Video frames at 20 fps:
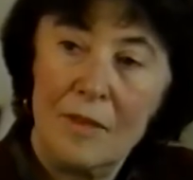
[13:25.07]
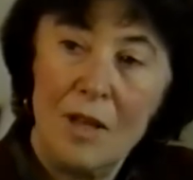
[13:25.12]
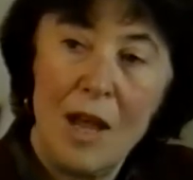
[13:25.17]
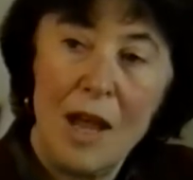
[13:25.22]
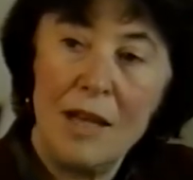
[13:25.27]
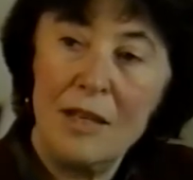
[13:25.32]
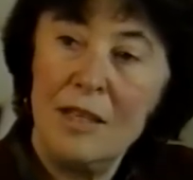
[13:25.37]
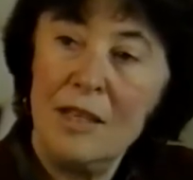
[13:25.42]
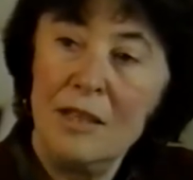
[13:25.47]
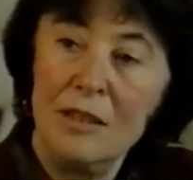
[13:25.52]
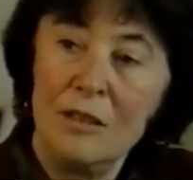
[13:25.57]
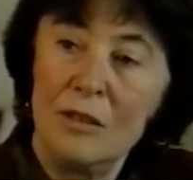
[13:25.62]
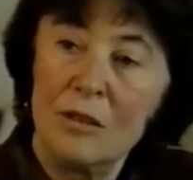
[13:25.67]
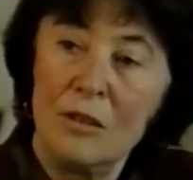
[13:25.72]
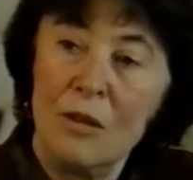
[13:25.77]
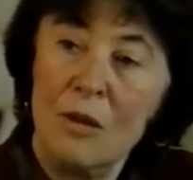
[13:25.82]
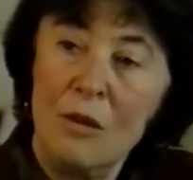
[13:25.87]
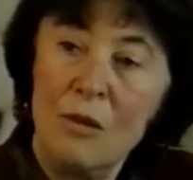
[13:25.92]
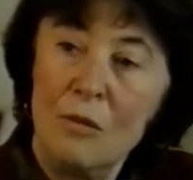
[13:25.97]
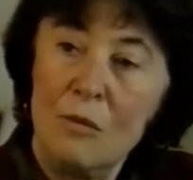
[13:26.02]
No, I
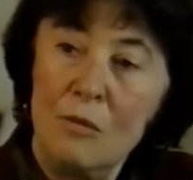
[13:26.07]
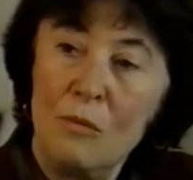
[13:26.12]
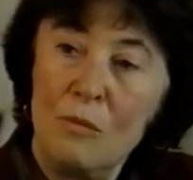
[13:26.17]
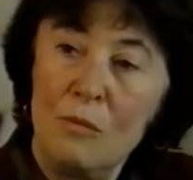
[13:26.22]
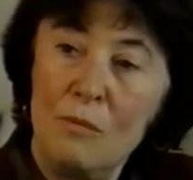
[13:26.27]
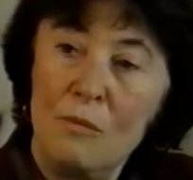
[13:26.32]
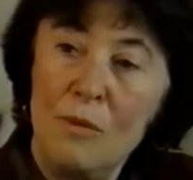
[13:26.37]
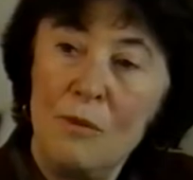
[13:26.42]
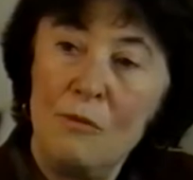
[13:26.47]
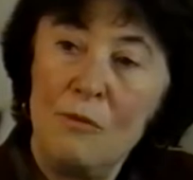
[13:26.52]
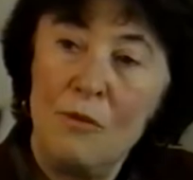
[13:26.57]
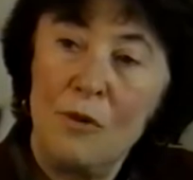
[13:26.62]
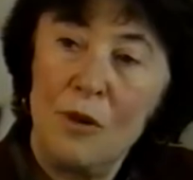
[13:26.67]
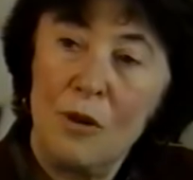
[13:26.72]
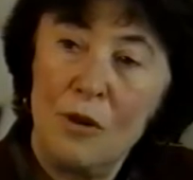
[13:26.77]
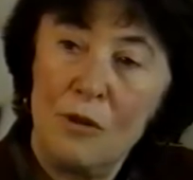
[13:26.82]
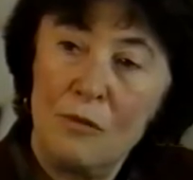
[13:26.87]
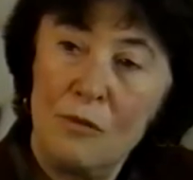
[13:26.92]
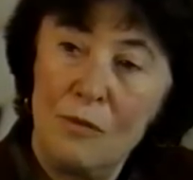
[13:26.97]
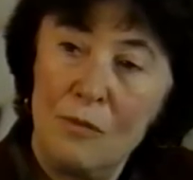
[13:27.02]
didn't know
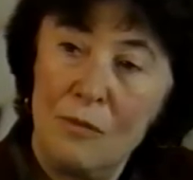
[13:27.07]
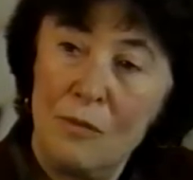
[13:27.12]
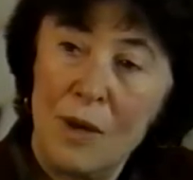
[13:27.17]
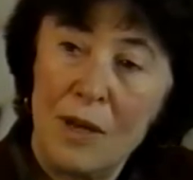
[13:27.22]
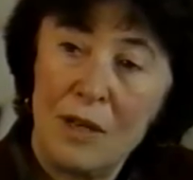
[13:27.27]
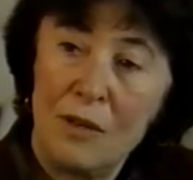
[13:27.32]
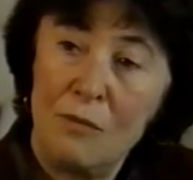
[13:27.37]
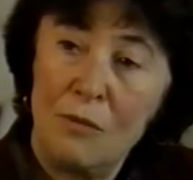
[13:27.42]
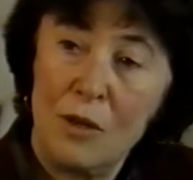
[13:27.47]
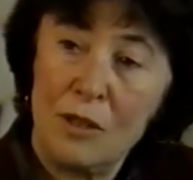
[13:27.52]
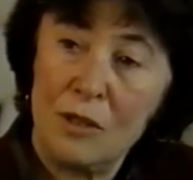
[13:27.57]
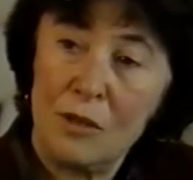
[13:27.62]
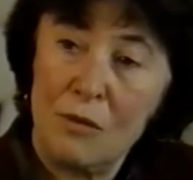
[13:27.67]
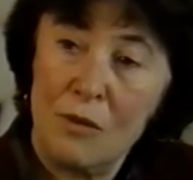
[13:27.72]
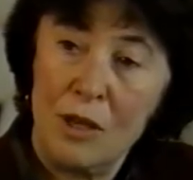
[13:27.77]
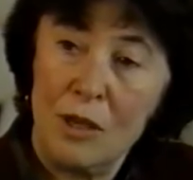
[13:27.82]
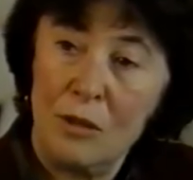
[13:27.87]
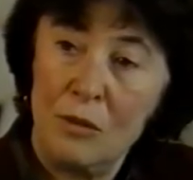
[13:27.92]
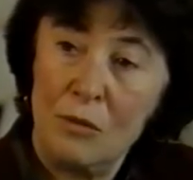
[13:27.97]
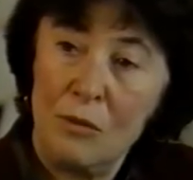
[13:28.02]
before what was
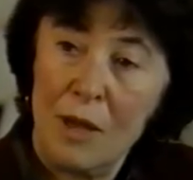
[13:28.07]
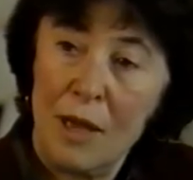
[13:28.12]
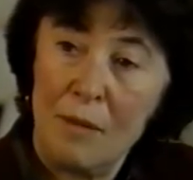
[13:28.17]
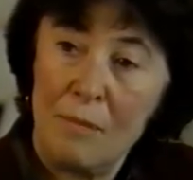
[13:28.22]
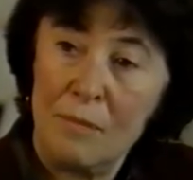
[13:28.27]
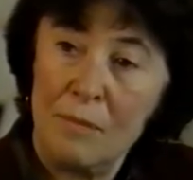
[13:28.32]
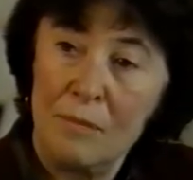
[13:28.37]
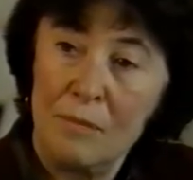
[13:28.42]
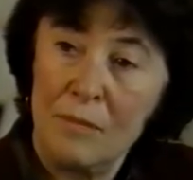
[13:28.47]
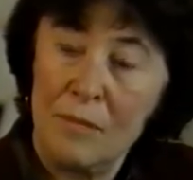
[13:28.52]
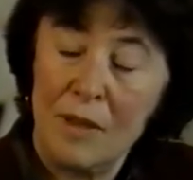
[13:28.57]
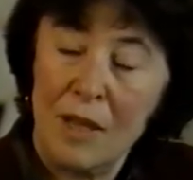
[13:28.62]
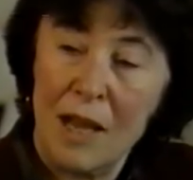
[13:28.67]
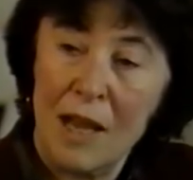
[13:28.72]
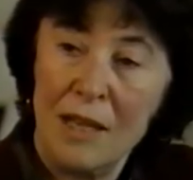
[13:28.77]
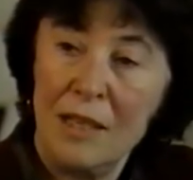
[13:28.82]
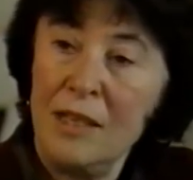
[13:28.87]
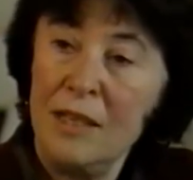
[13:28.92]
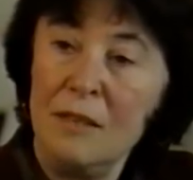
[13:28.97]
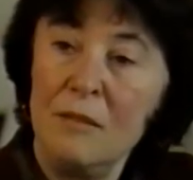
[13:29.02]
going to happen.
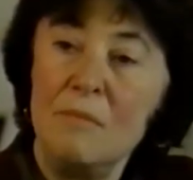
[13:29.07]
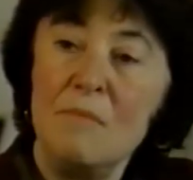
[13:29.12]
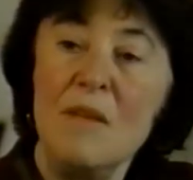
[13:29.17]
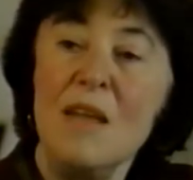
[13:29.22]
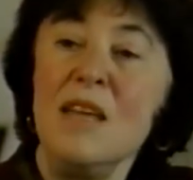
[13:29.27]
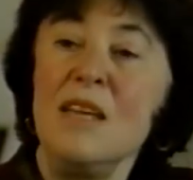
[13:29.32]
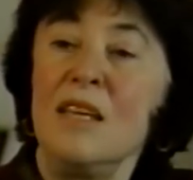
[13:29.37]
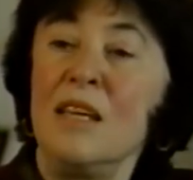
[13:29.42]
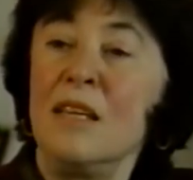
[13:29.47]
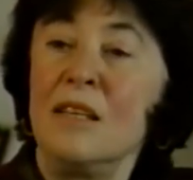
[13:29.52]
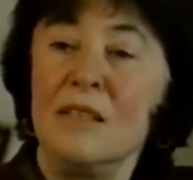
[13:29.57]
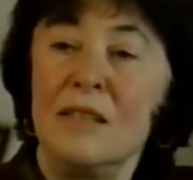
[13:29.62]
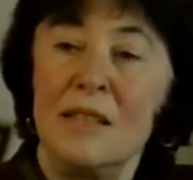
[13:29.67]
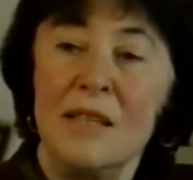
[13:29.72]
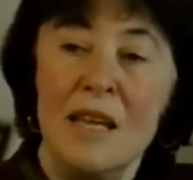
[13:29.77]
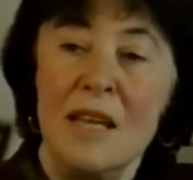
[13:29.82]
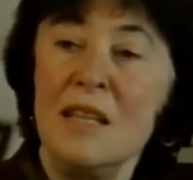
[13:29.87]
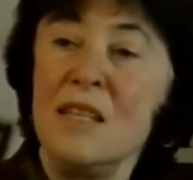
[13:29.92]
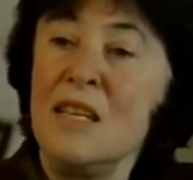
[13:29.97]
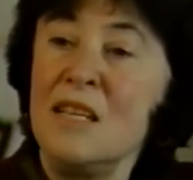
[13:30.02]
I didn't make
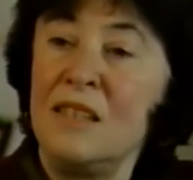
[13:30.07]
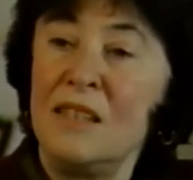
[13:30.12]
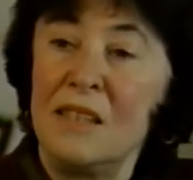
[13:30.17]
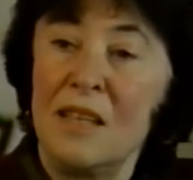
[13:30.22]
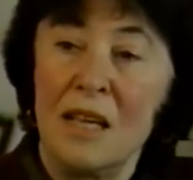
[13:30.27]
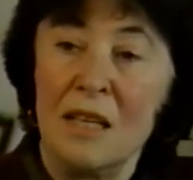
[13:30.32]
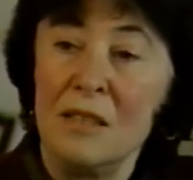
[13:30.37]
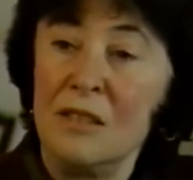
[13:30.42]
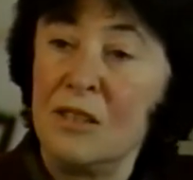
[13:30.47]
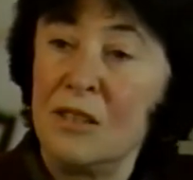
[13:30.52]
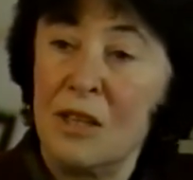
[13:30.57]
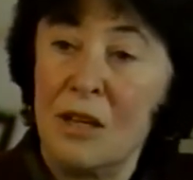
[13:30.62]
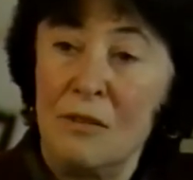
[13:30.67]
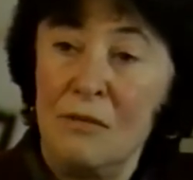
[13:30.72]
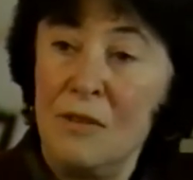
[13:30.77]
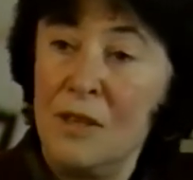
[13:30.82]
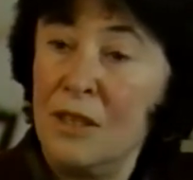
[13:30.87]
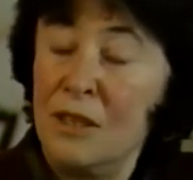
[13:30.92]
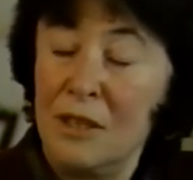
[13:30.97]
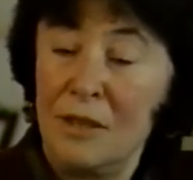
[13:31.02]
any sense
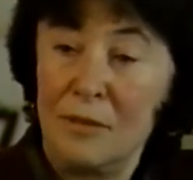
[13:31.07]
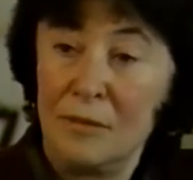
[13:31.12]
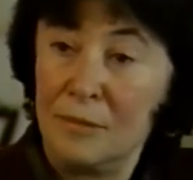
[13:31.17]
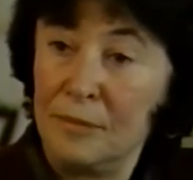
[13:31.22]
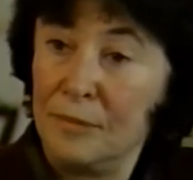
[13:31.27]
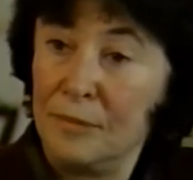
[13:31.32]
of it.